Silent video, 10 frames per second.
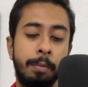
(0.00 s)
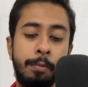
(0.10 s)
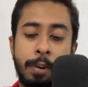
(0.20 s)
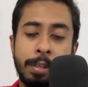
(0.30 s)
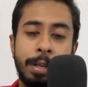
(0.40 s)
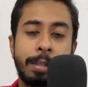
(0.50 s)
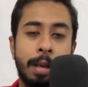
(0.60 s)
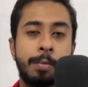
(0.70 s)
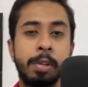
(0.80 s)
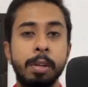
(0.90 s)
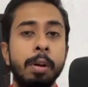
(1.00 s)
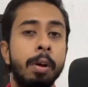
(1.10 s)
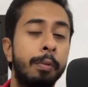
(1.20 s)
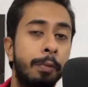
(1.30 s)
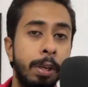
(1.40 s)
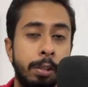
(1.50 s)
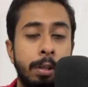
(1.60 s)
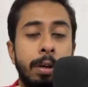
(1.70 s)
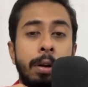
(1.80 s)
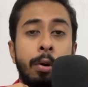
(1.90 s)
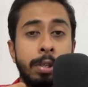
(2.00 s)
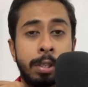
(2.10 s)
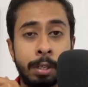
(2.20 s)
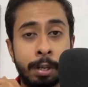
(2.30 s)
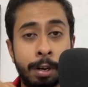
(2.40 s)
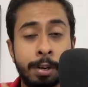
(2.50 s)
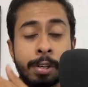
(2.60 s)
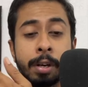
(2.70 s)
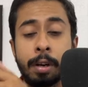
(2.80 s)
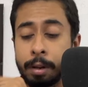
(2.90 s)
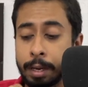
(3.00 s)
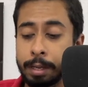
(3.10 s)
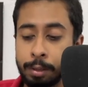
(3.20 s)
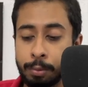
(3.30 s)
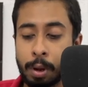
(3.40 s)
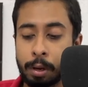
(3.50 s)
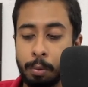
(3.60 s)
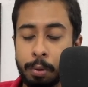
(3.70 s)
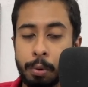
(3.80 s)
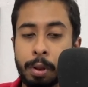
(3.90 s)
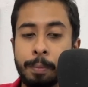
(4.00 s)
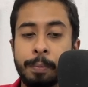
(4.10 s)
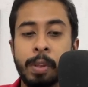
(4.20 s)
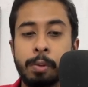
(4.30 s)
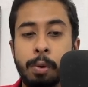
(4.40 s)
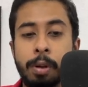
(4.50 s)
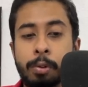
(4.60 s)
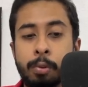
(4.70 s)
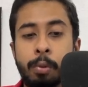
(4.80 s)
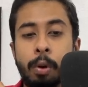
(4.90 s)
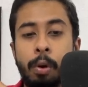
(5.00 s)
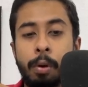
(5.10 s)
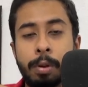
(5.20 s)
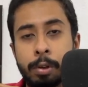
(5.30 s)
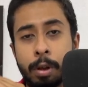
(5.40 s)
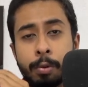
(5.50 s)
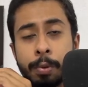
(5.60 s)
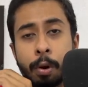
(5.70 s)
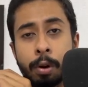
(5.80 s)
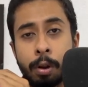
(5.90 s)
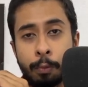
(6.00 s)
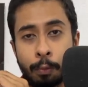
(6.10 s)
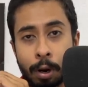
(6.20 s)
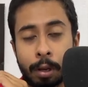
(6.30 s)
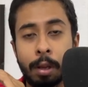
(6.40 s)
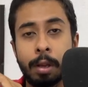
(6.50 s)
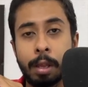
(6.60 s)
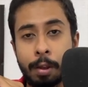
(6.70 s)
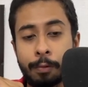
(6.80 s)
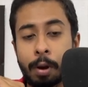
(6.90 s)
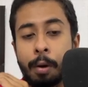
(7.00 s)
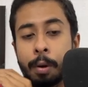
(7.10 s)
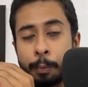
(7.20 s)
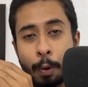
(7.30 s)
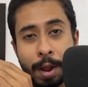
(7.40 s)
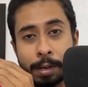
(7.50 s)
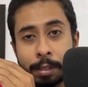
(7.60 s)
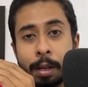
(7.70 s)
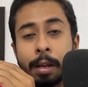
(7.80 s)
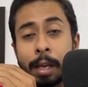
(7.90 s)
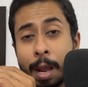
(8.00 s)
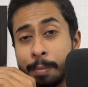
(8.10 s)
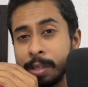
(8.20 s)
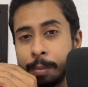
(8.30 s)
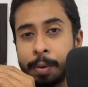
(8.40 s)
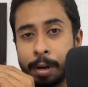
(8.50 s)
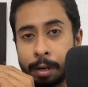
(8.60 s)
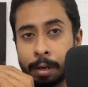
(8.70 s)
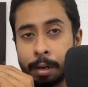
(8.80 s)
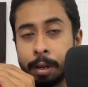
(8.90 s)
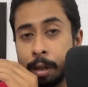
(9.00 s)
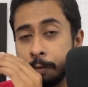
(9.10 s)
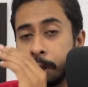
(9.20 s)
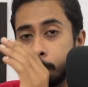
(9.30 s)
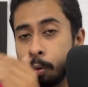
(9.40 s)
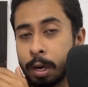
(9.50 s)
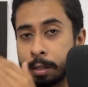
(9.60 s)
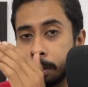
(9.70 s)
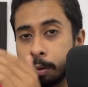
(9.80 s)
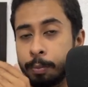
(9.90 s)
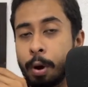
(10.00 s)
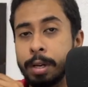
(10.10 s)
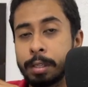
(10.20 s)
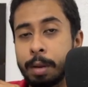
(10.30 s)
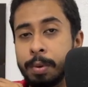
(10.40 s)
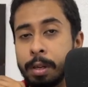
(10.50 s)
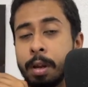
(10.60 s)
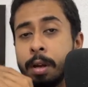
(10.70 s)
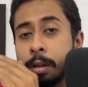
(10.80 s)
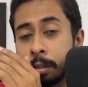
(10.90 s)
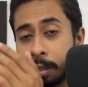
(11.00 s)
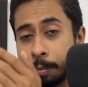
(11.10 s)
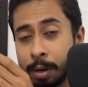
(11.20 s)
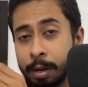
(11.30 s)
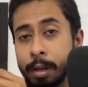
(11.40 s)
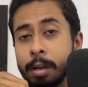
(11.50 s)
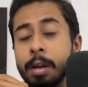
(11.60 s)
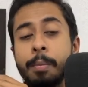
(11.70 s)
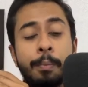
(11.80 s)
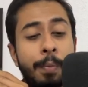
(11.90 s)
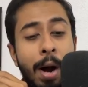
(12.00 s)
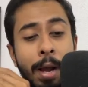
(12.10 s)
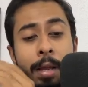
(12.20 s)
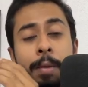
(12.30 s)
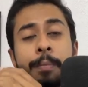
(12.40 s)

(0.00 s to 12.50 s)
first assumption which logistic regression takes into account. Okay, so it will only work if our points can be separated, if the two classes of points can be separated by